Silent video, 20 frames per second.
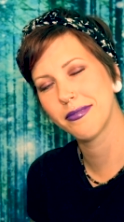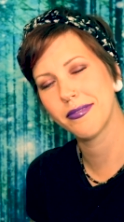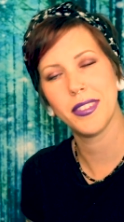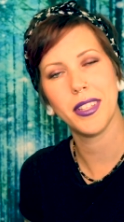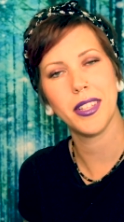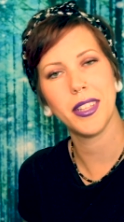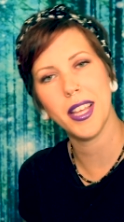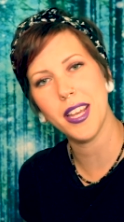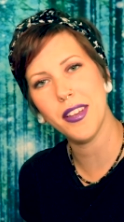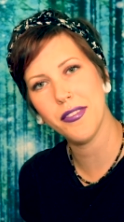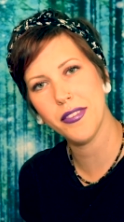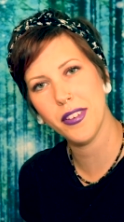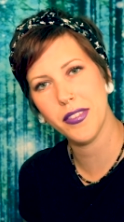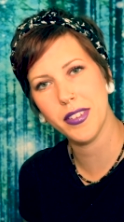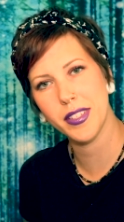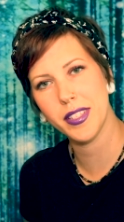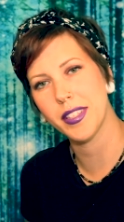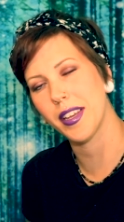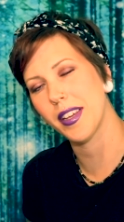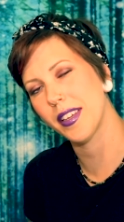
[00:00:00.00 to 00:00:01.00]
The life of
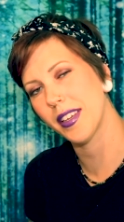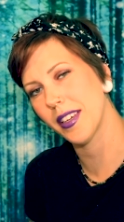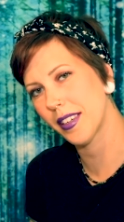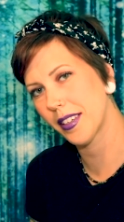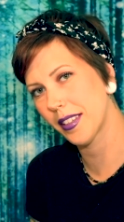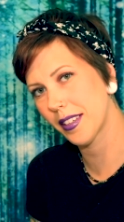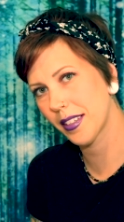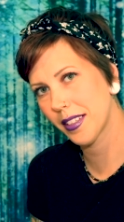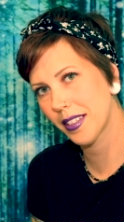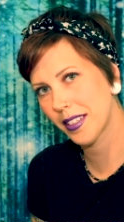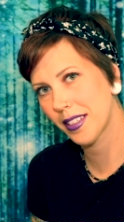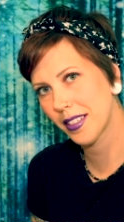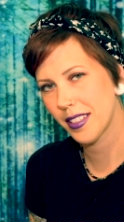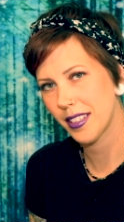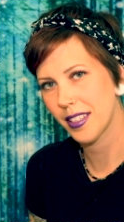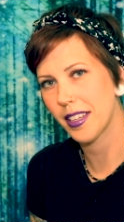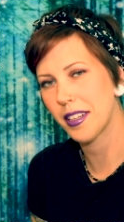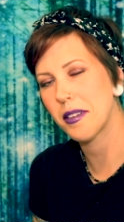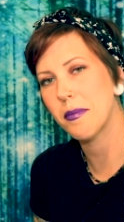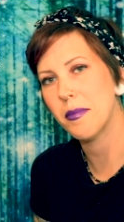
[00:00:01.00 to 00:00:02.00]
a psychic
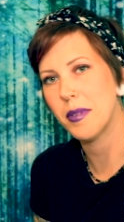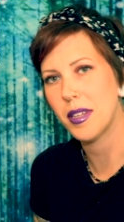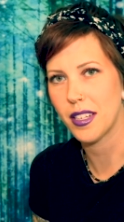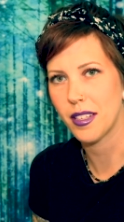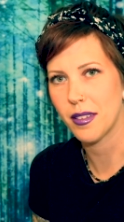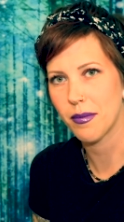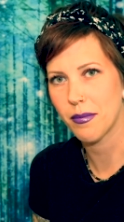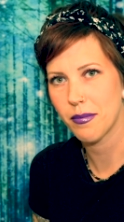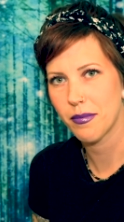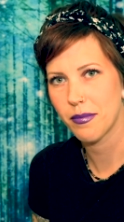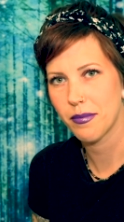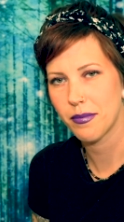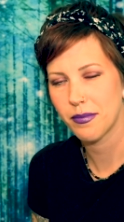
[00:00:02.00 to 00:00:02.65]
and a medium.